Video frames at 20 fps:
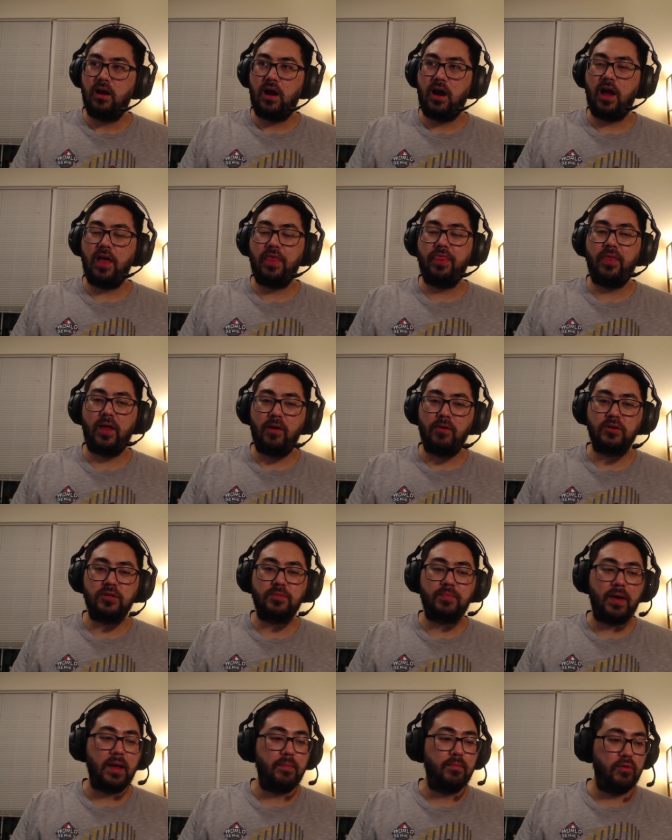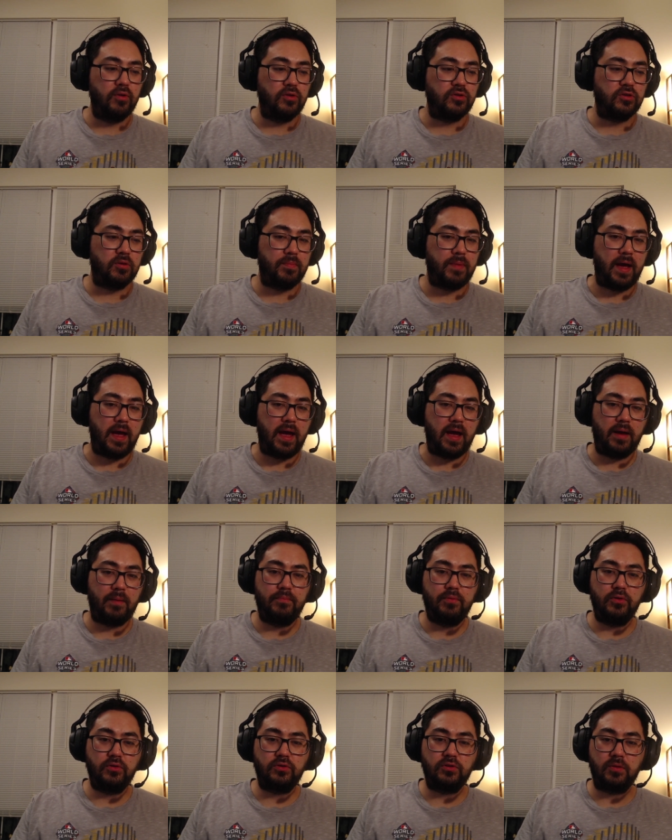I thought I was buying booster
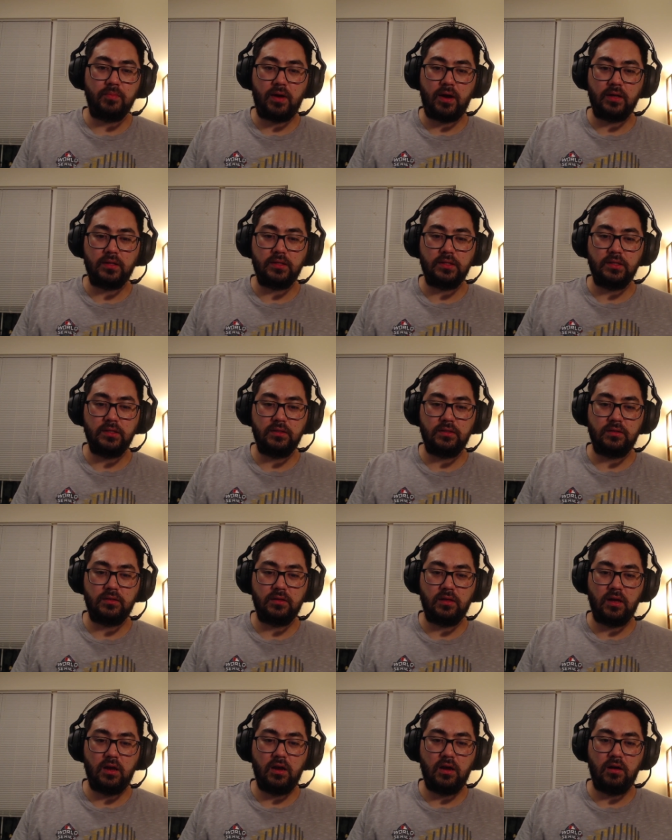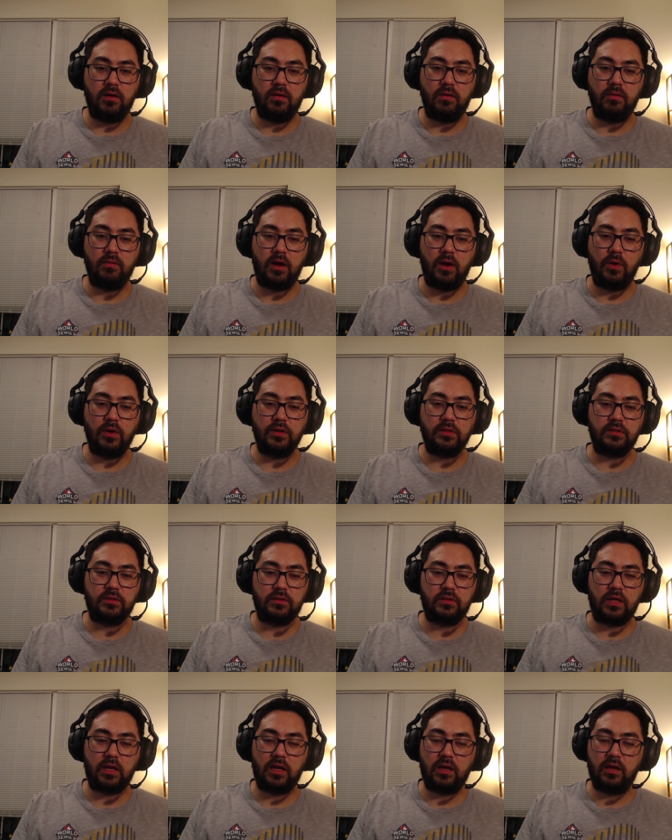boxes.
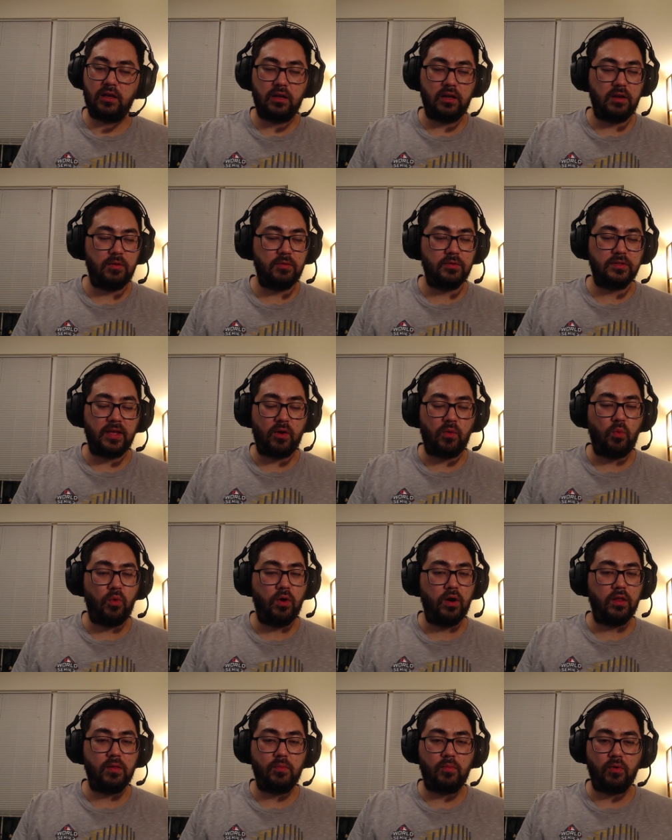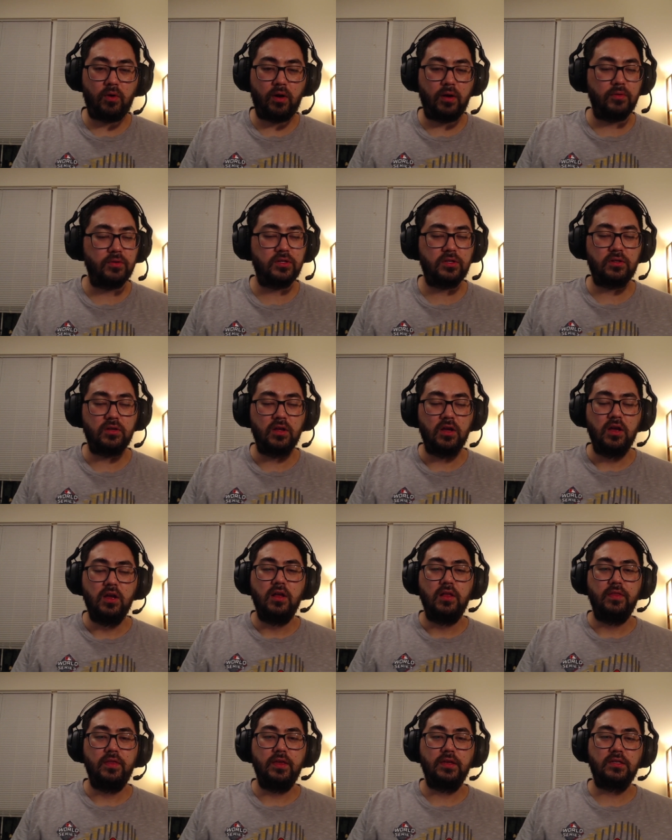It was like 1 in the morning.
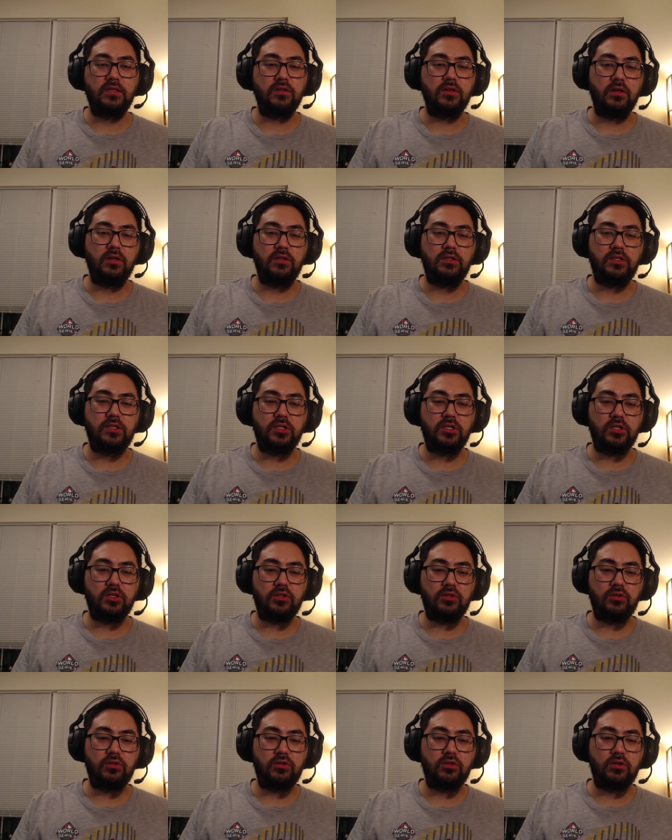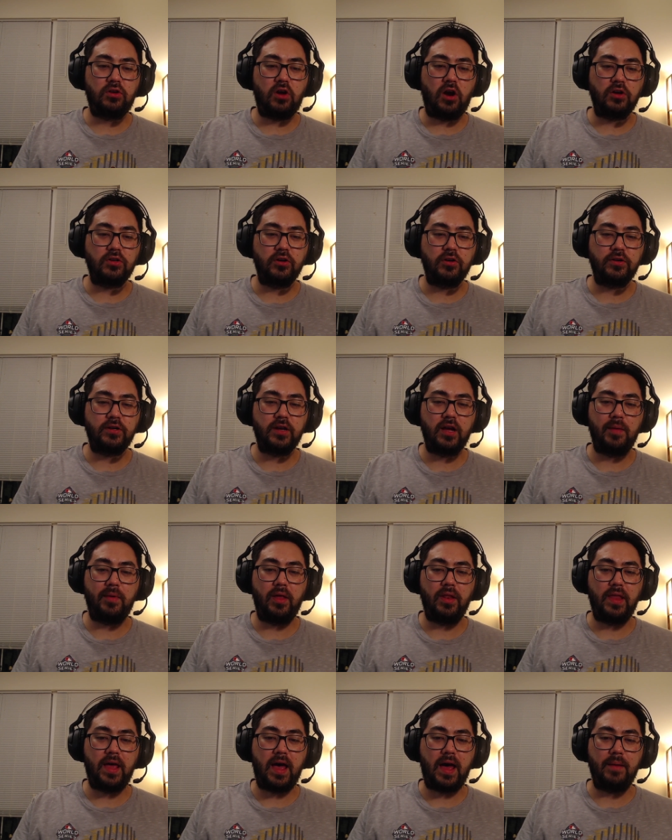This is a cautionary tale
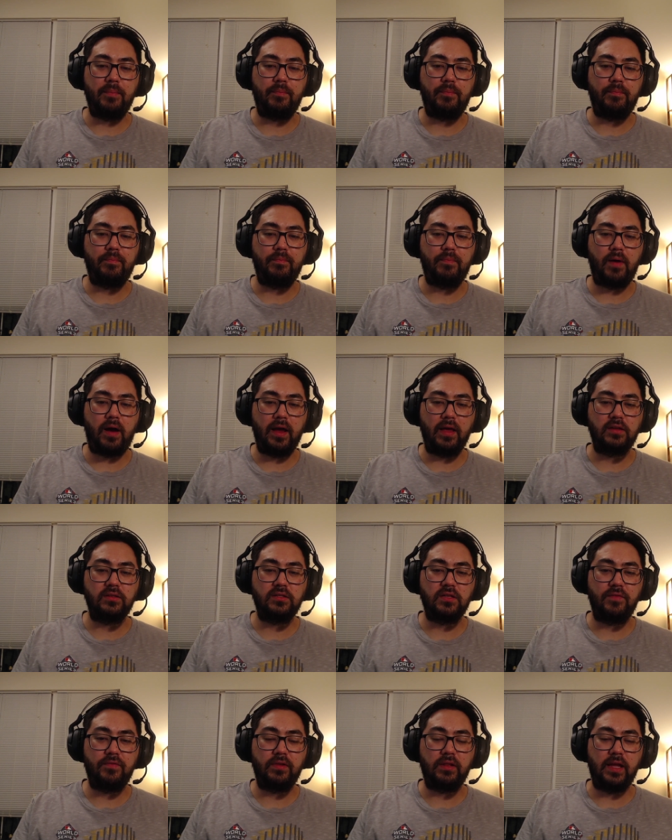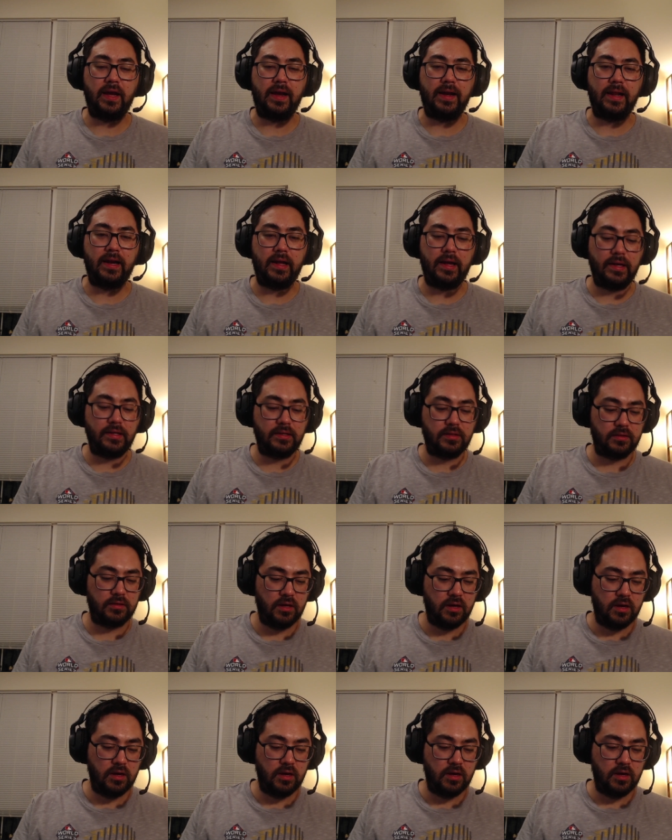about not buying stuff late at night.